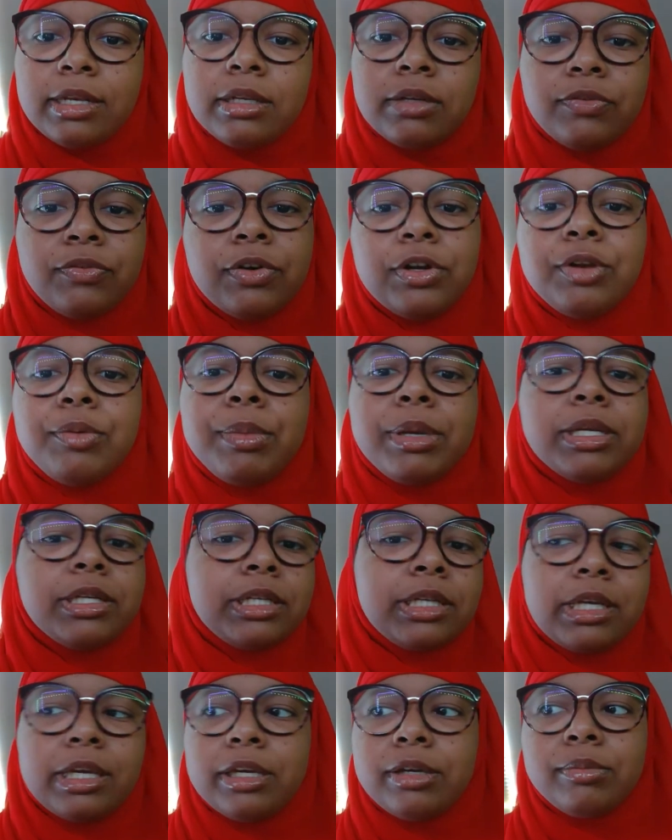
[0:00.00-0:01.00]

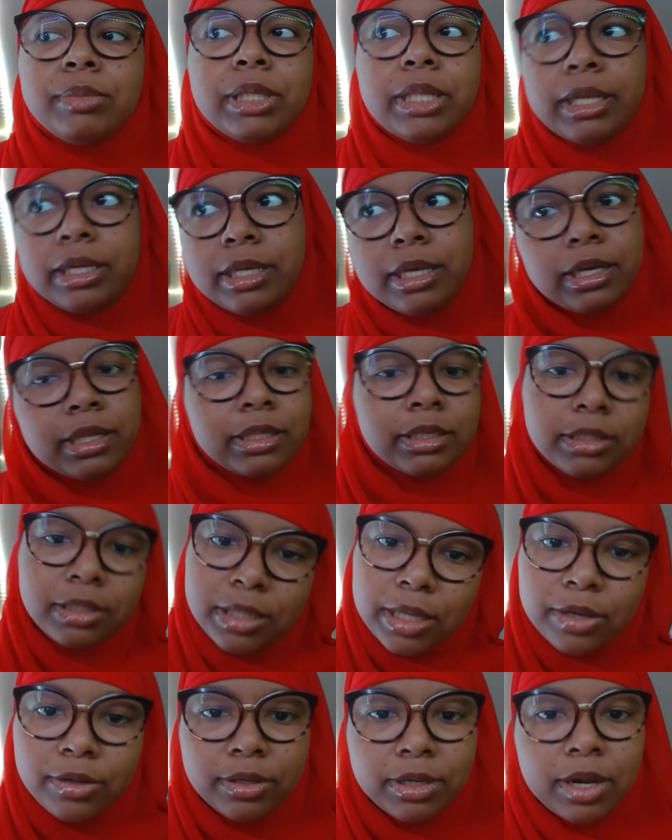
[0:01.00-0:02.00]
Funimation can't be like, yeah, let's
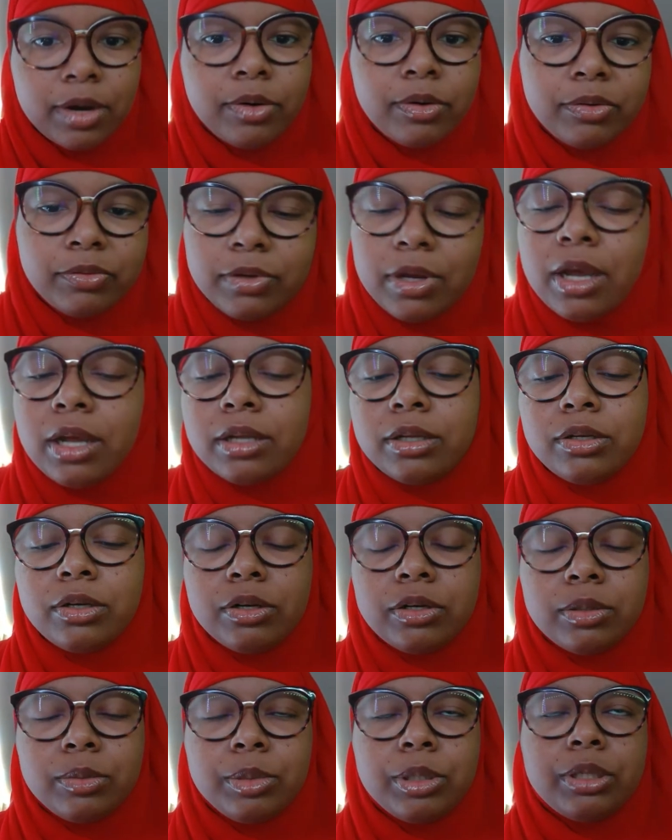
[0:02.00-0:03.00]
take Tower of God, you know
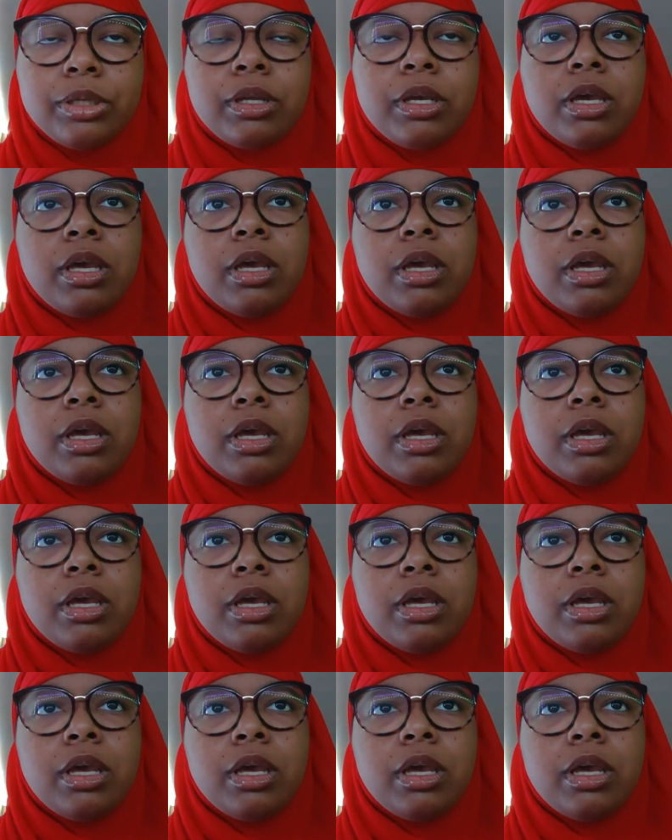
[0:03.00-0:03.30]
what I mean?